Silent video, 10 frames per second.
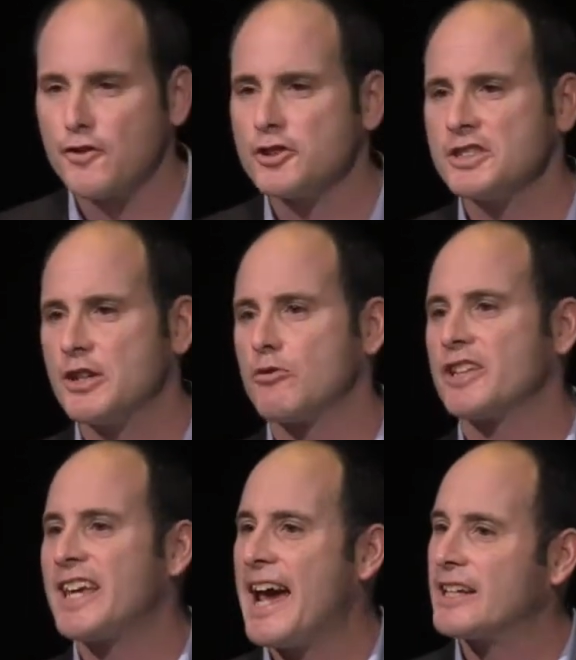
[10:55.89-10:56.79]
First, there
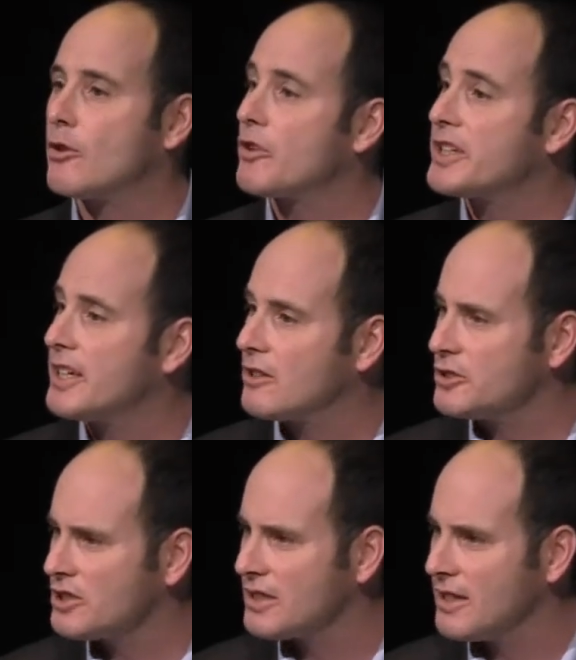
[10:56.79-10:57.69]
were the category
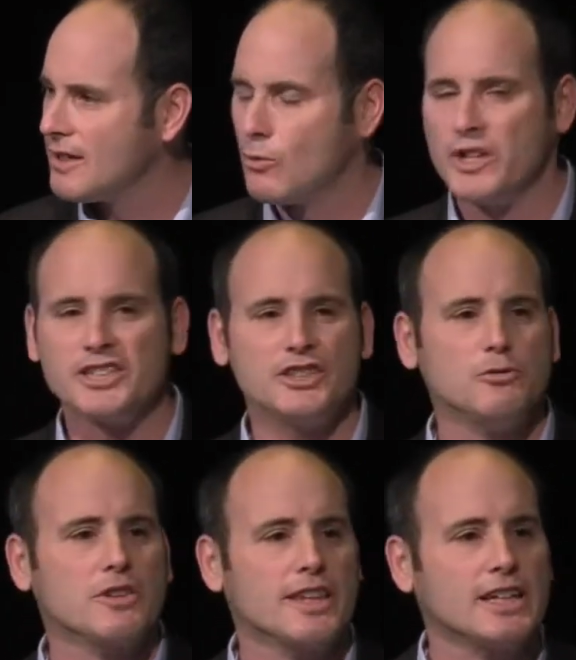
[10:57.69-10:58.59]
killers, which
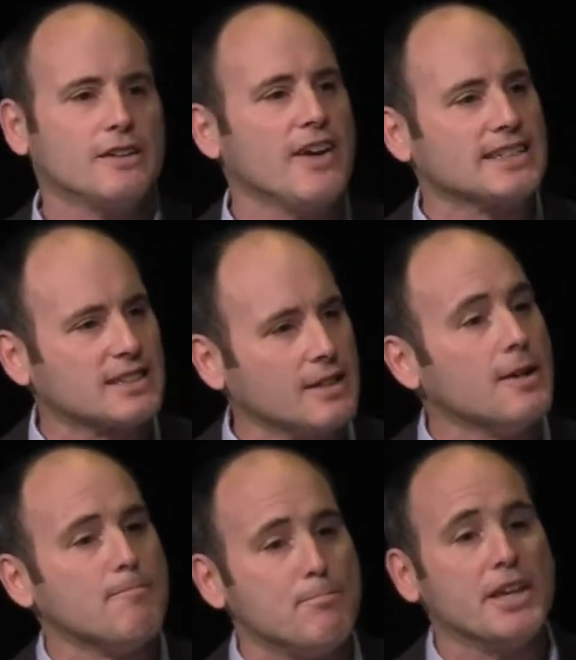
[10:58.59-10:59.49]
you would think of as the
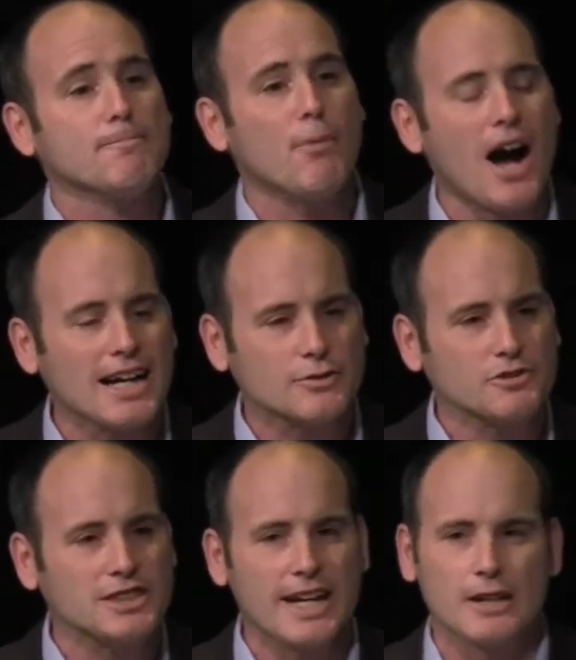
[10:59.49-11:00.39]
big box
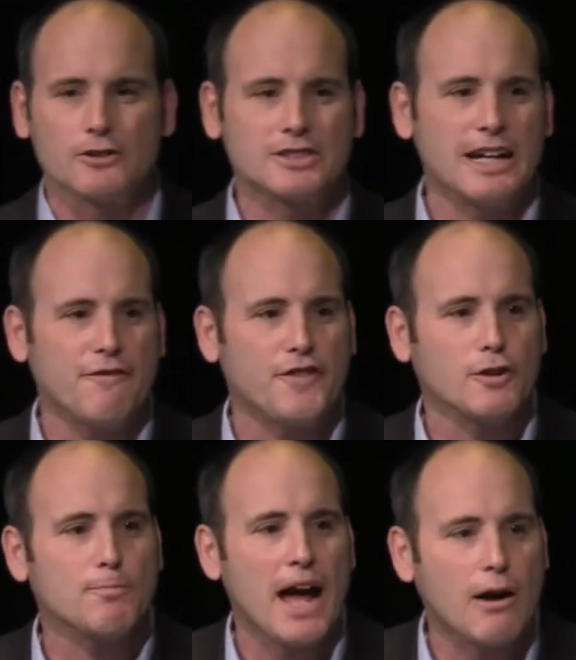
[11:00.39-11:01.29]
retailers that
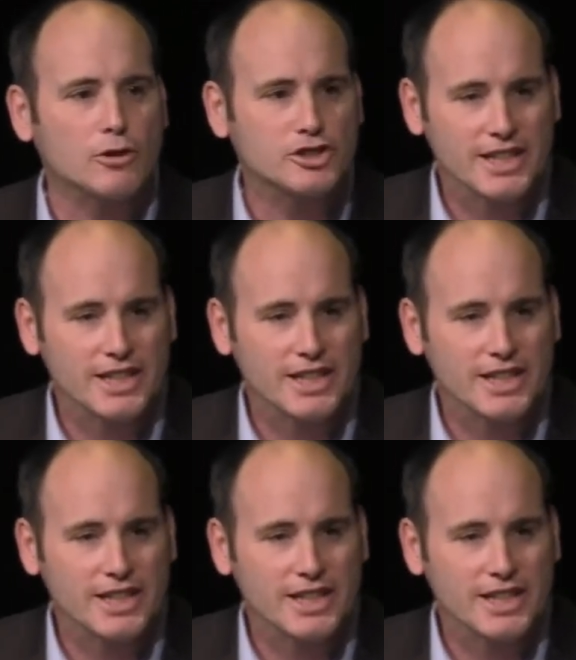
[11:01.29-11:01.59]
fill power